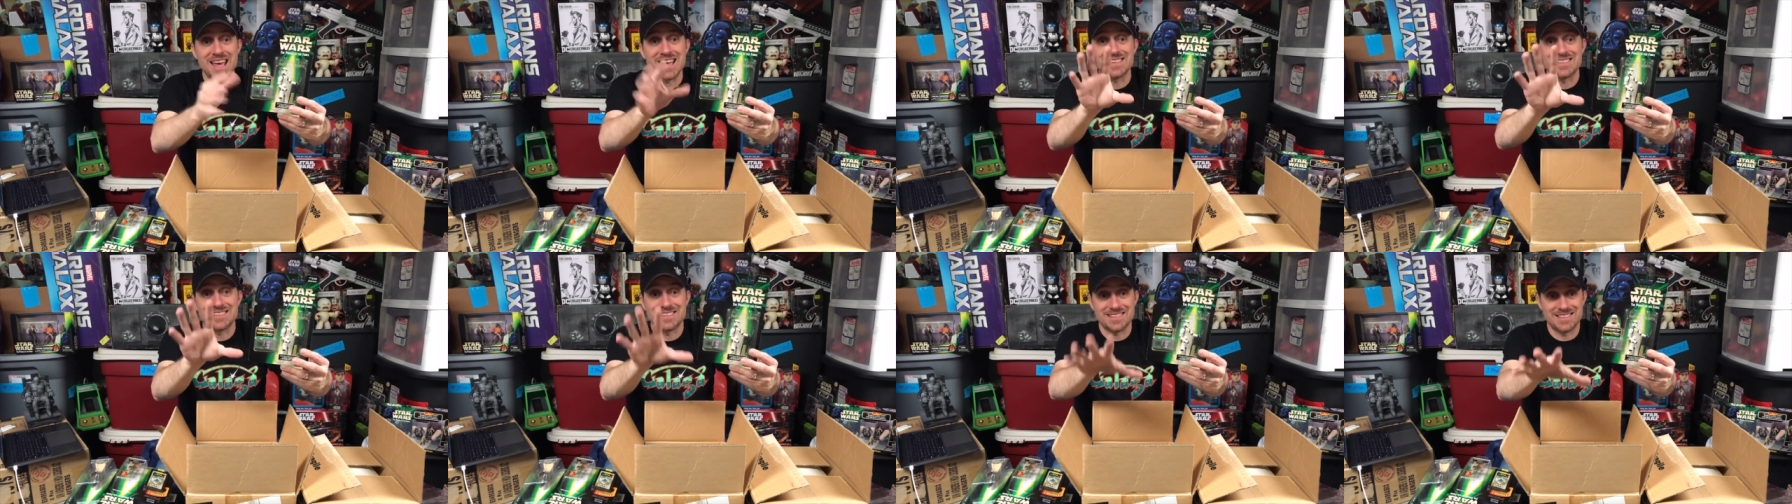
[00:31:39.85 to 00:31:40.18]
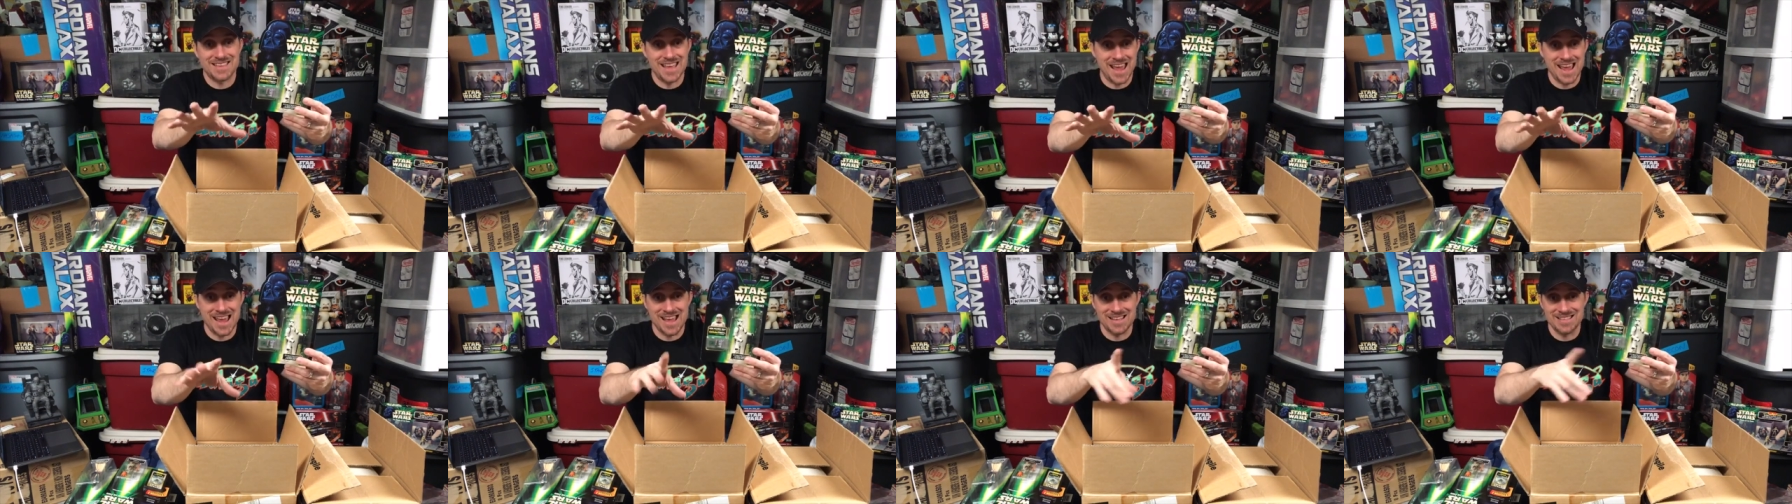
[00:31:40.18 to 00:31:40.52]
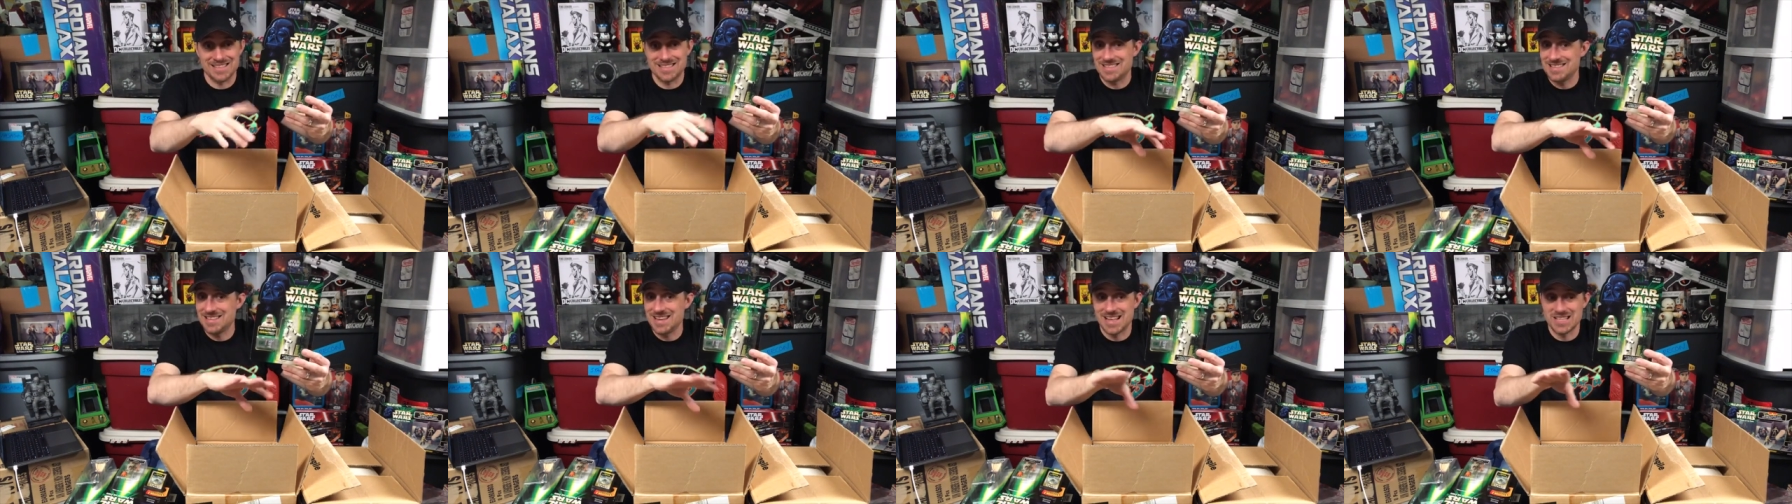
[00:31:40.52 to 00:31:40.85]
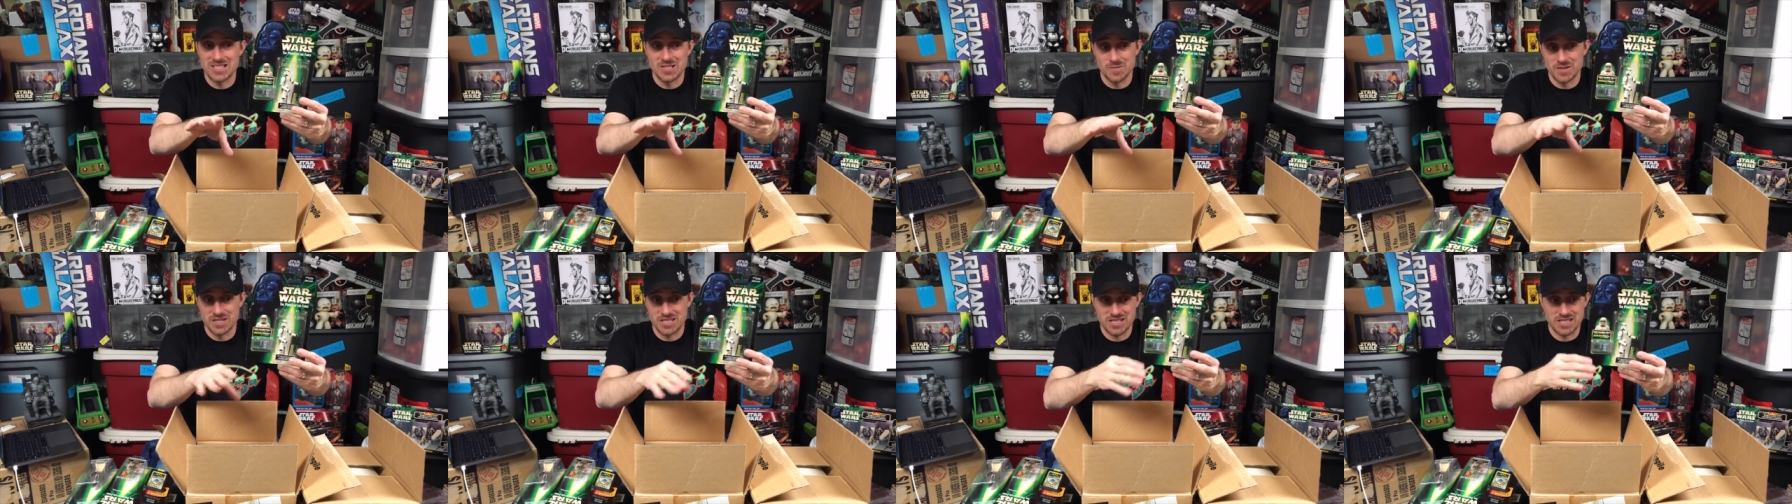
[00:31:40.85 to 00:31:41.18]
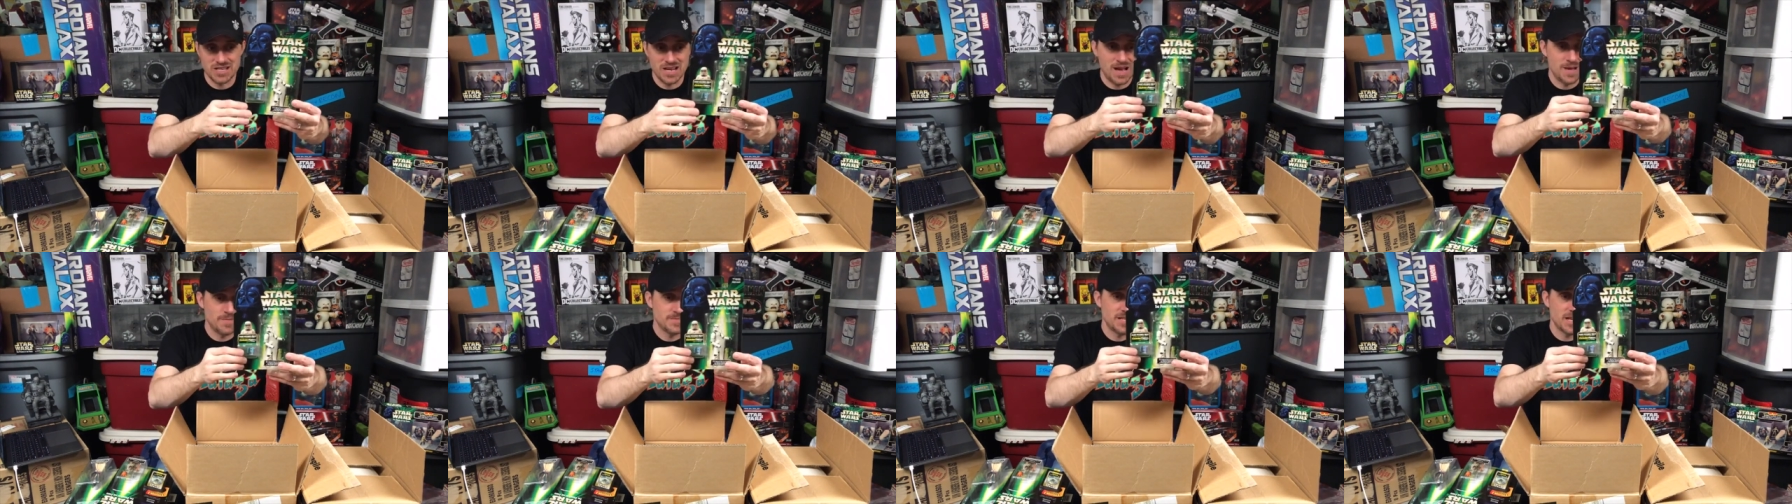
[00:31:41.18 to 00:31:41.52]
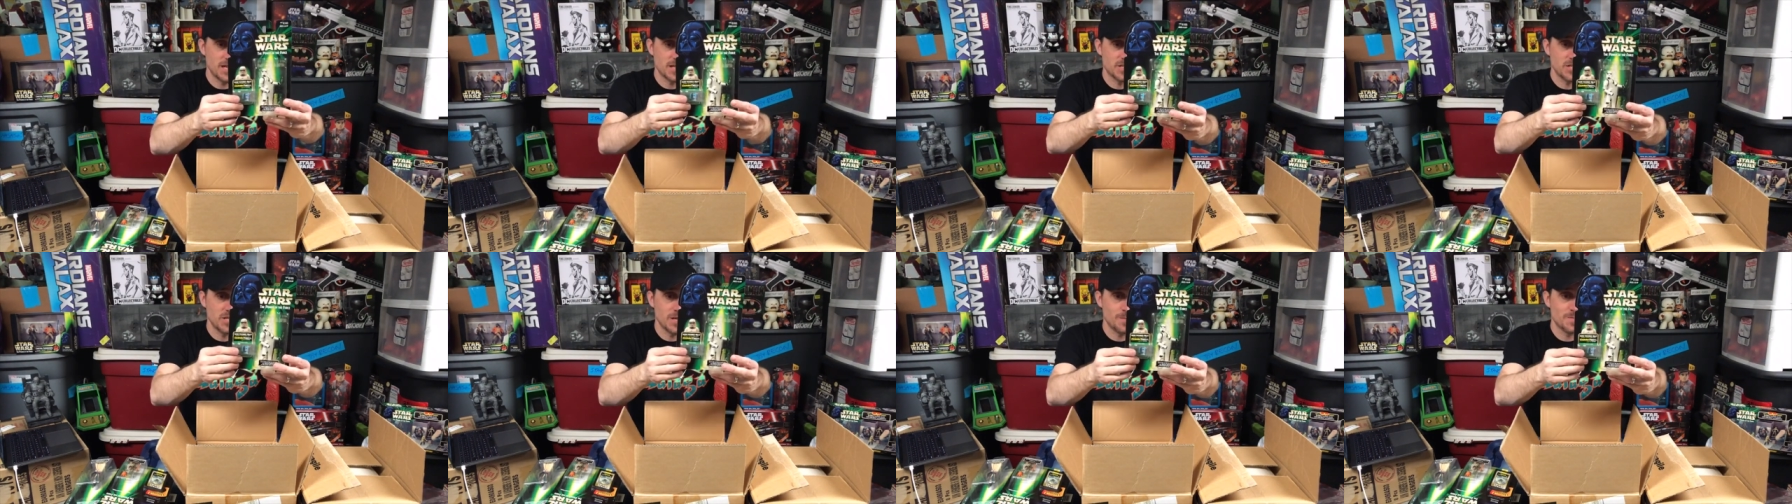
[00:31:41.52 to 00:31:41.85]
as stands, not so much as
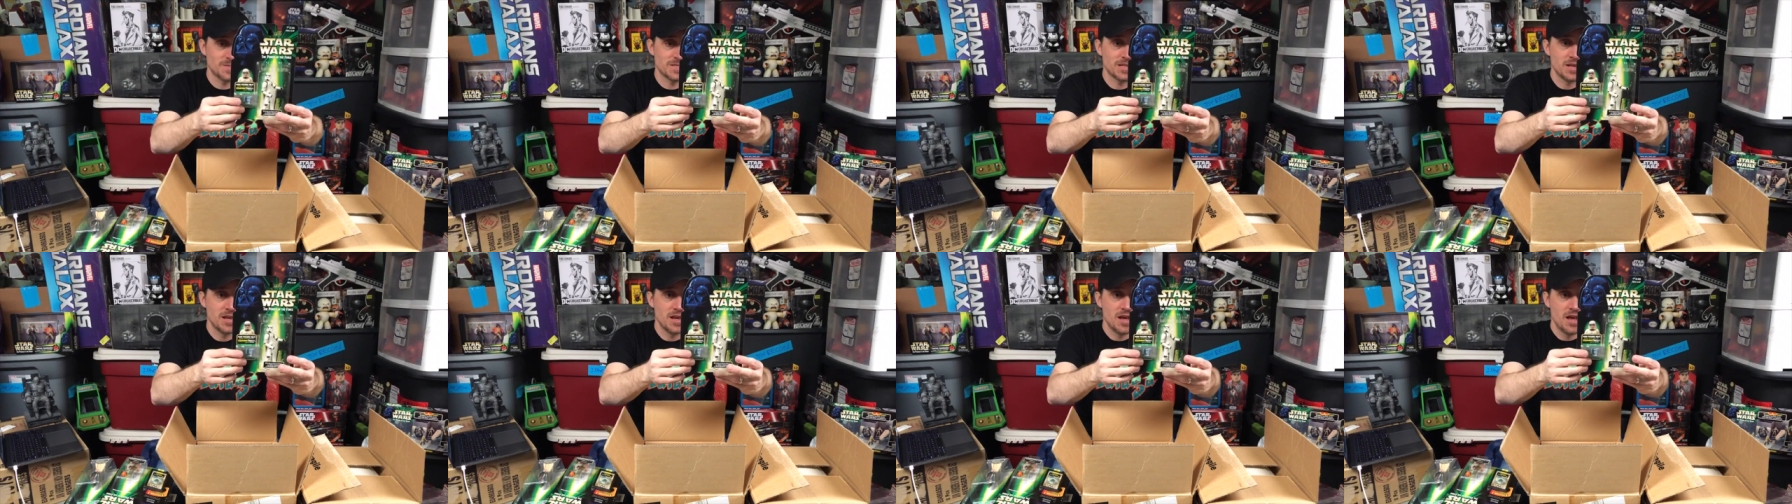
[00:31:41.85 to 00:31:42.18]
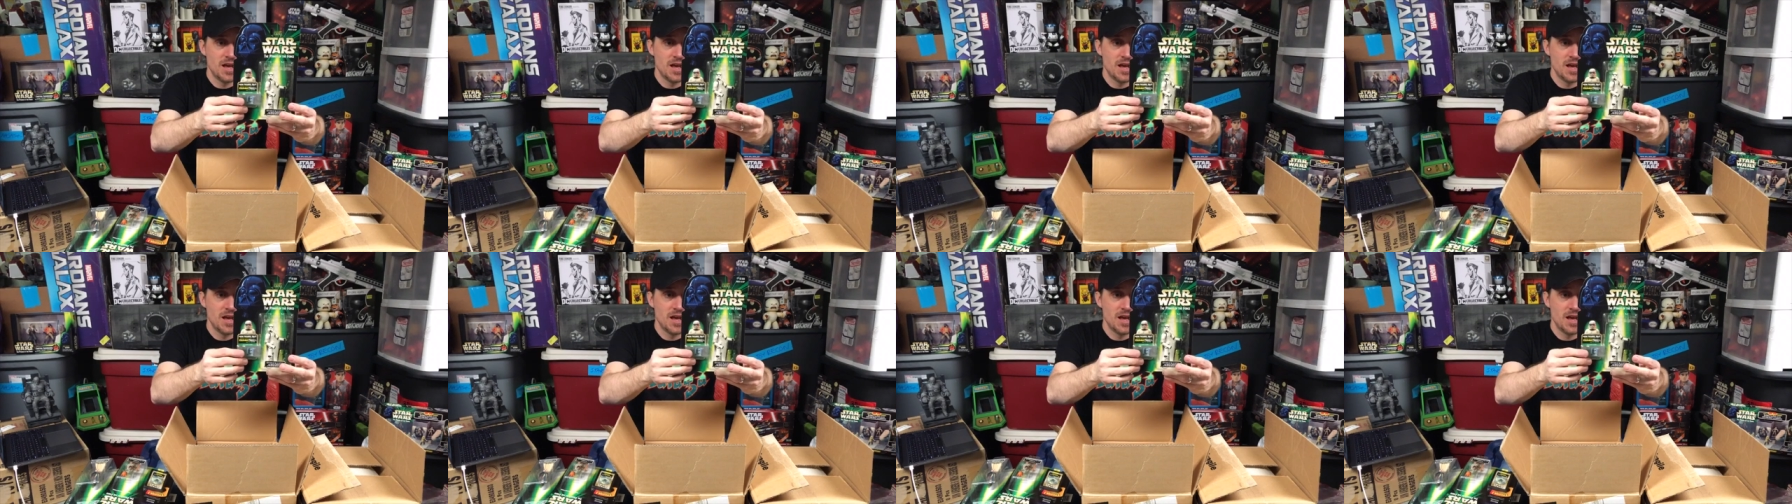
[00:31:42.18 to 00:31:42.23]
Comtech chips.